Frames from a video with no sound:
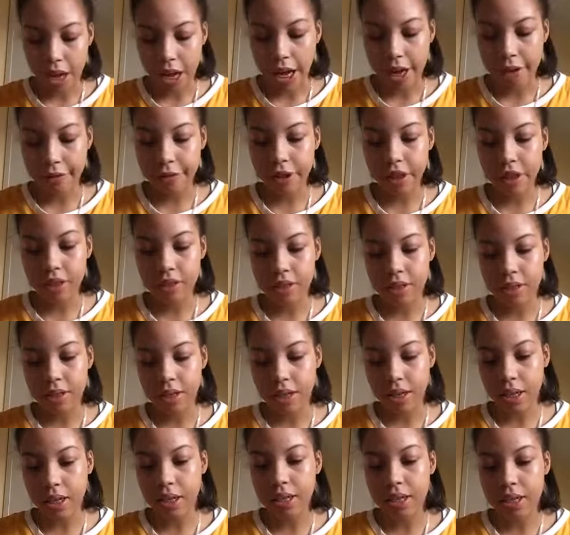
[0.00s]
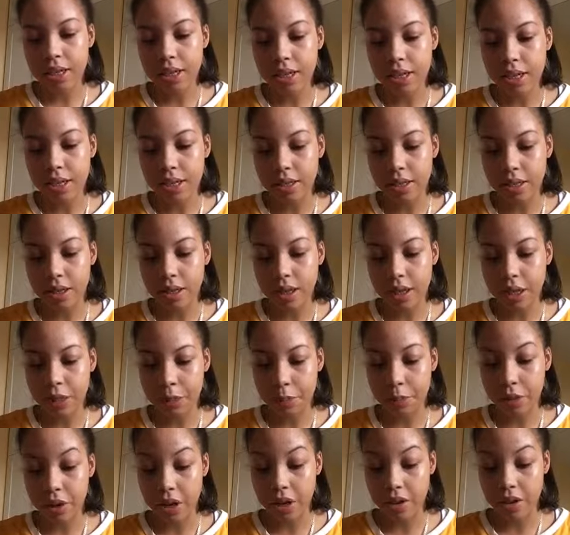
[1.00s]
I think the second season is
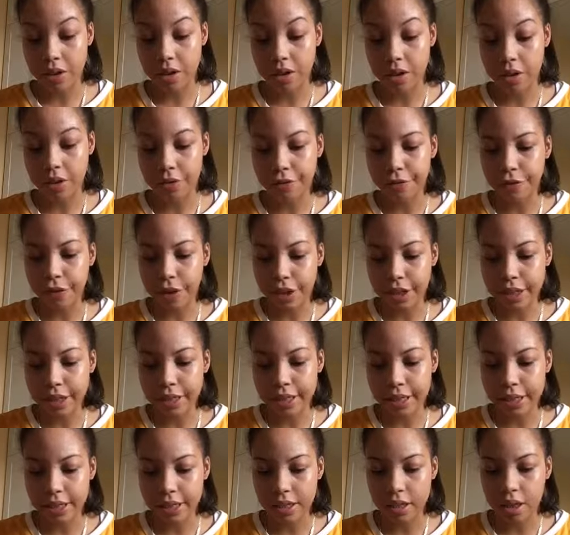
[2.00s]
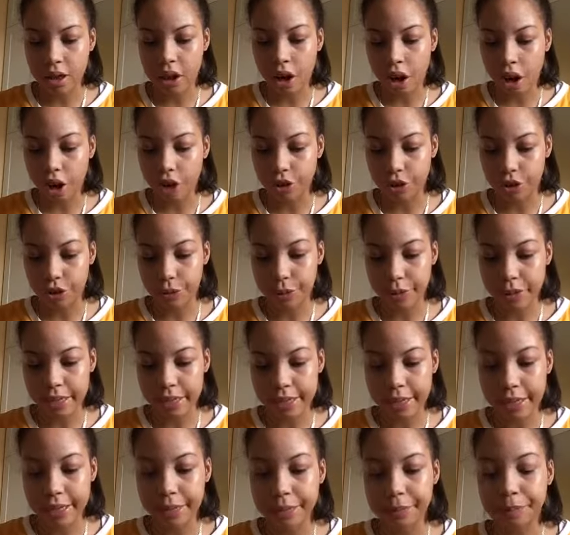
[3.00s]
better than the first season 100%
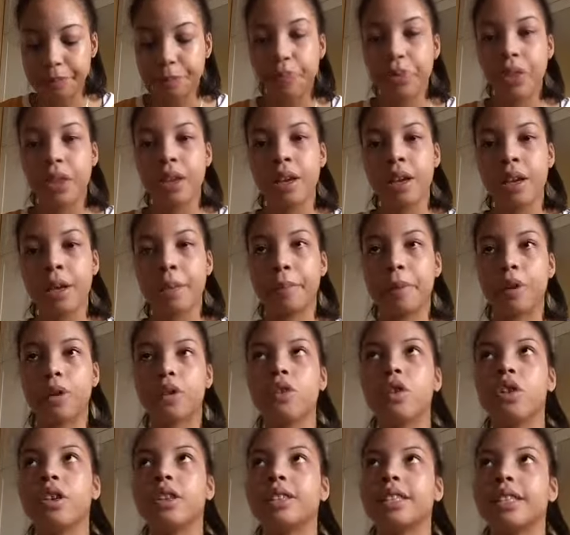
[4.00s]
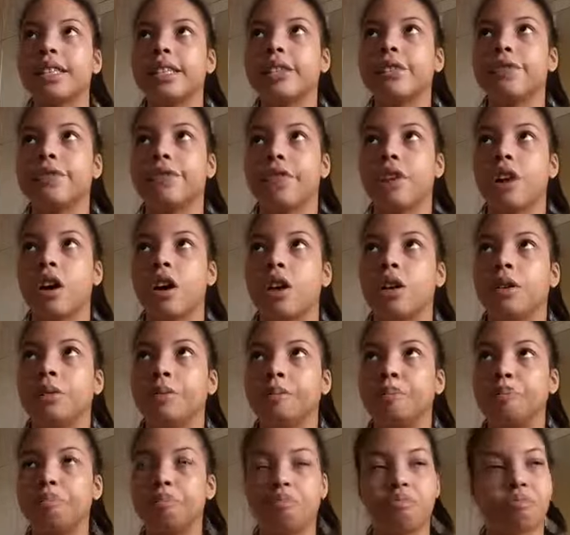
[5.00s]
because it's
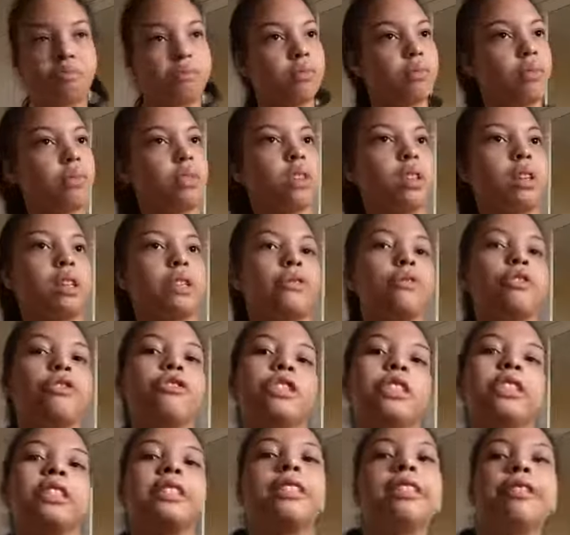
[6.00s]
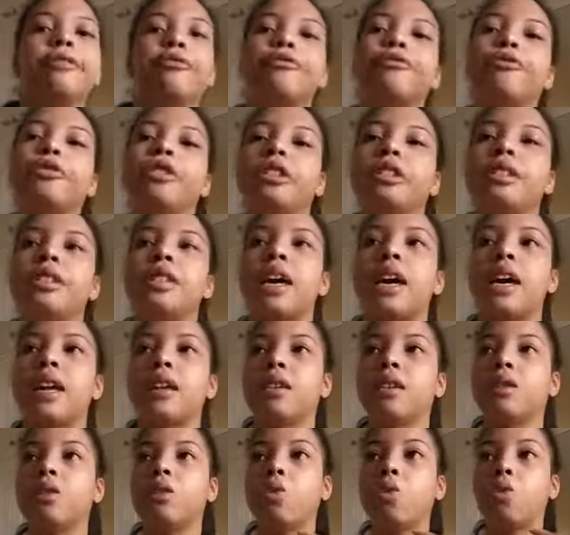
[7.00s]
um it's very different
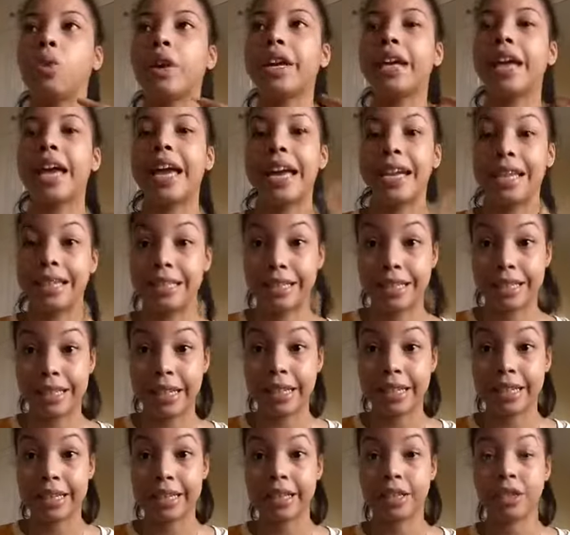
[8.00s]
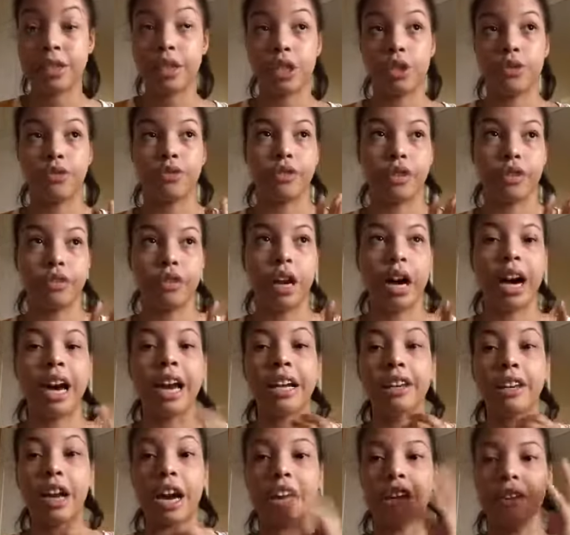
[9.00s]
and the way it ended at the end is very
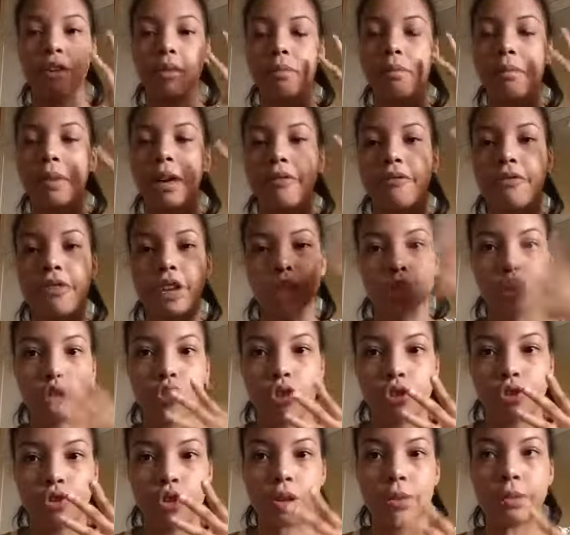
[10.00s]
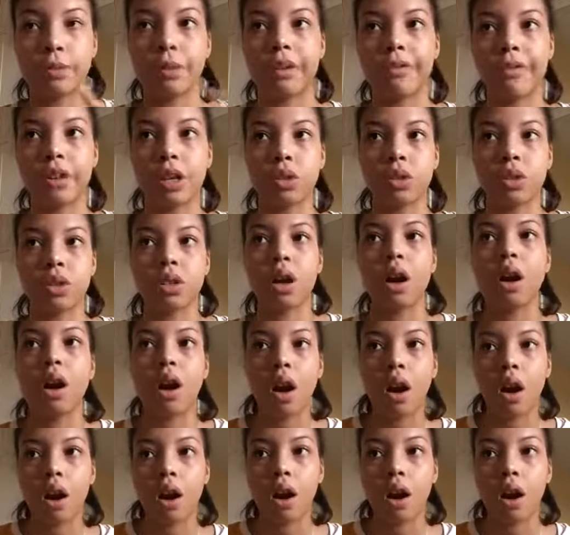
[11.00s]
I, I my face just dropped my face was like